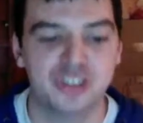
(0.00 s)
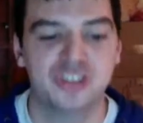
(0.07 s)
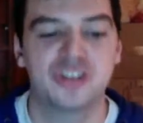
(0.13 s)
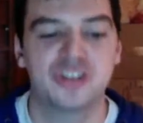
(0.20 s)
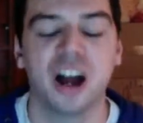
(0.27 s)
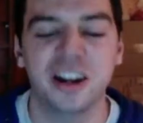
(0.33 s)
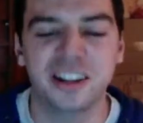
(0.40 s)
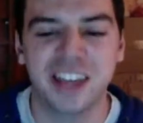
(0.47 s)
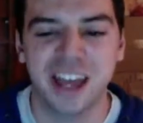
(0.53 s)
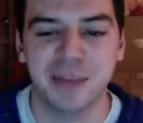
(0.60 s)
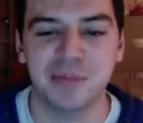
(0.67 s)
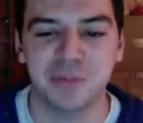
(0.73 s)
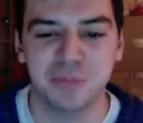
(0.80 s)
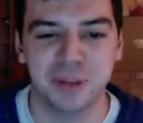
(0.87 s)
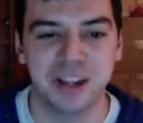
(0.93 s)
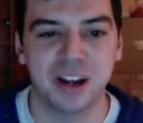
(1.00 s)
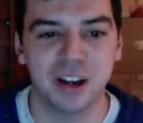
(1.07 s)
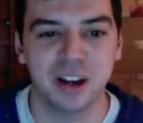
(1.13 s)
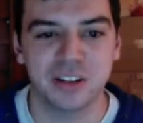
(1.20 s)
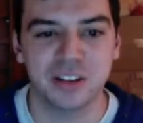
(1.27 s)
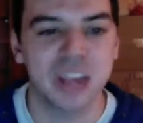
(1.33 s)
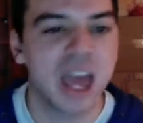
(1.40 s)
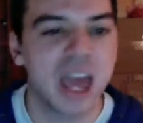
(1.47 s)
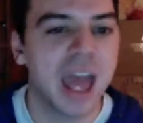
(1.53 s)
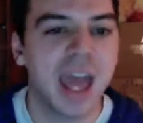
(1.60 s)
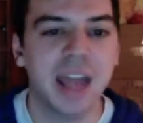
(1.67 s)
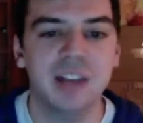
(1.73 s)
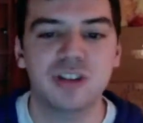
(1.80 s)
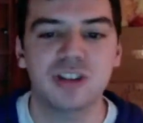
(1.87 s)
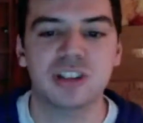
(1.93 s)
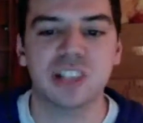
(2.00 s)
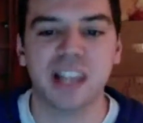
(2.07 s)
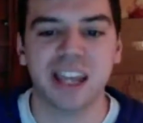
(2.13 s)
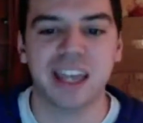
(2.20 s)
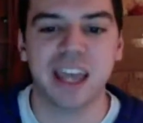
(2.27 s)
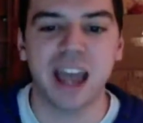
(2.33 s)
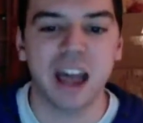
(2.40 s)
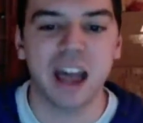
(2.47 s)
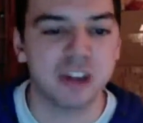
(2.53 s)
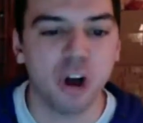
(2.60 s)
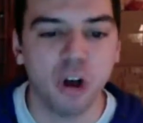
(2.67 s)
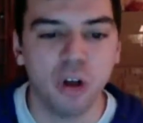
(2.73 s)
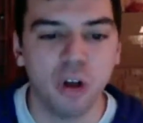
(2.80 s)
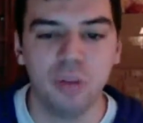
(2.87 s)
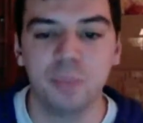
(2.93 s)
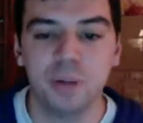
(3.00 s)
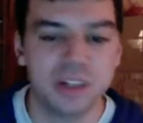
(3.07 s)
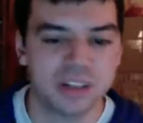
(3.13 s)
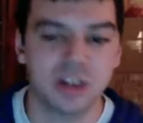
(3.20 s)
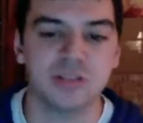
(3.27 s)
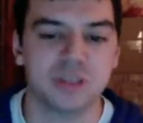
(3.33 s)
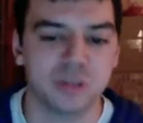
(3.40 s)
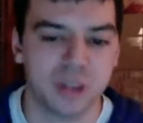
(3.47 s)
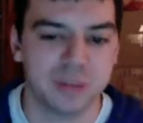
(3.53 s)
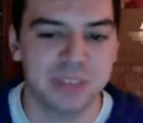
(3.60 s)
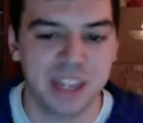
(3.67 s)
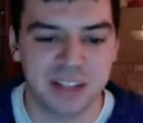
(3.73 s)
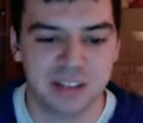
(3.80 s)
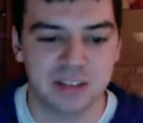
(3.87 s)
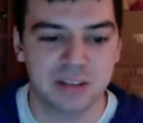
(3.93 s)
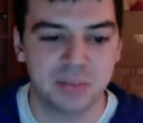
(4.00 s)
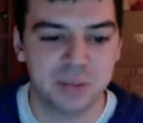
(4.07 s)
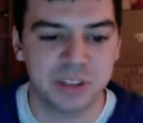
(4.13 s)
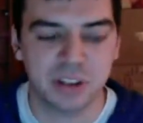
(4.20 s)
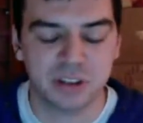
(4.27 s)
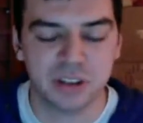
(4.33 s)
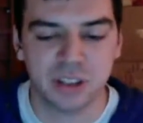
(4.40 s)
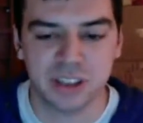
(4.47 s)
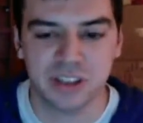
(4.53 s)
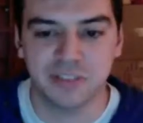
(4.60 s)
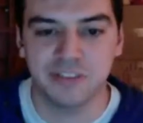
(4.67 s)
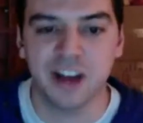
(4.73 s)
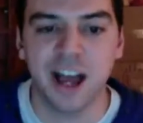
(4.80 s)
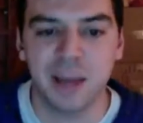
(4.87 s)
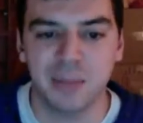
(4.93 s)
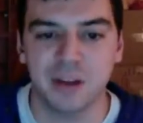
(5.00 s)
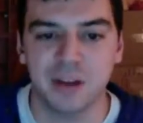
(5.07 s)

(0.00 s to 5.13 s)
unkempt beards and just like the whole. But it's also, but it's also like the vibe of